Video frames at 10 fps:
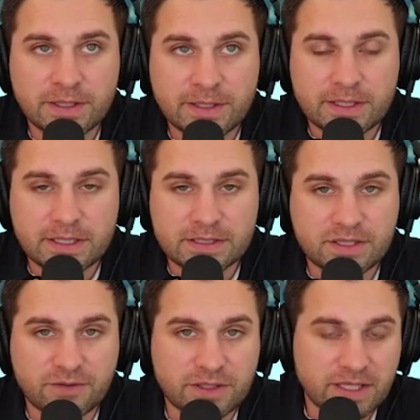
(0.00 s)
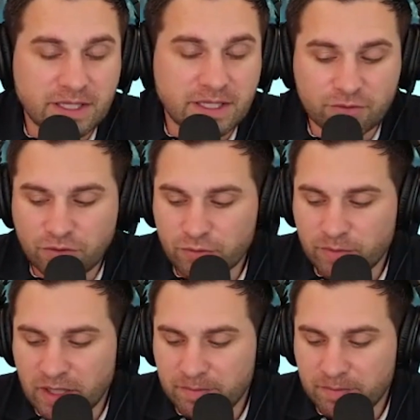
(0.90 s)
uh, stuff like that through through
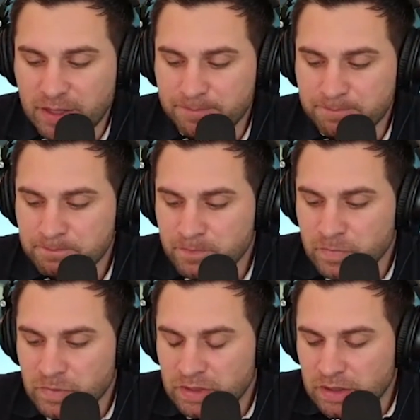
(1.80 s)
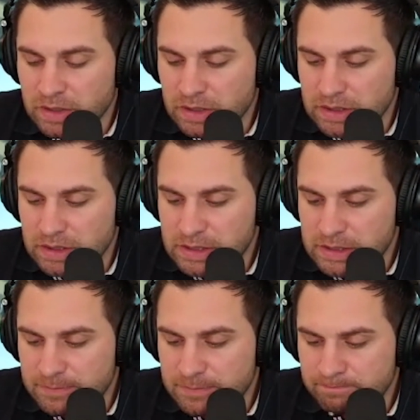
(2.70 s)
bomb bomb.
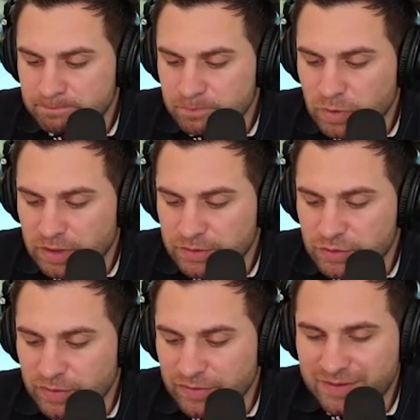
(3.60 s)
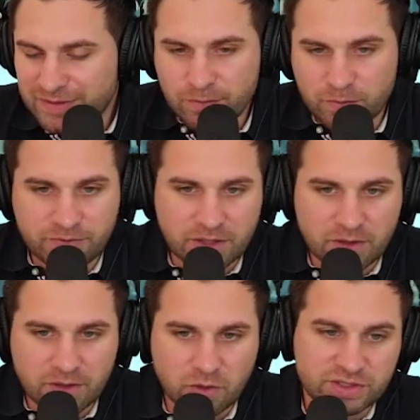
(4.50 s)
Um, what else do we? We've got a
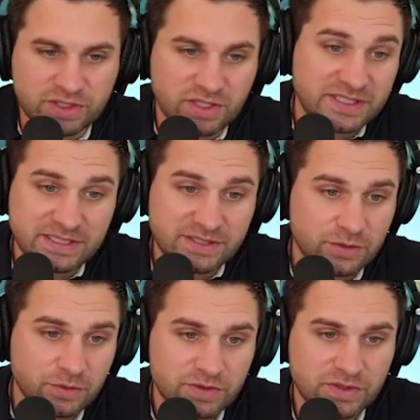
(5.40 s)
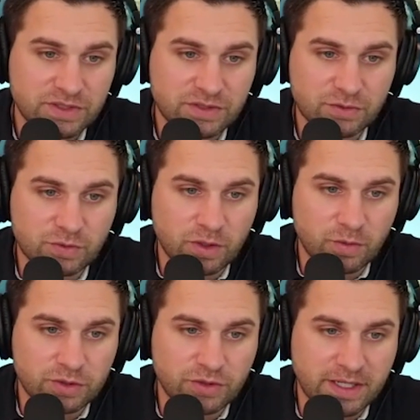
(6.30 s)
whole bunch of stuff. Sisu, is where
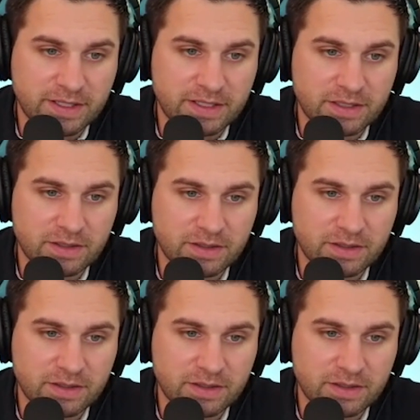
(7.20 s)
we're tracking. For,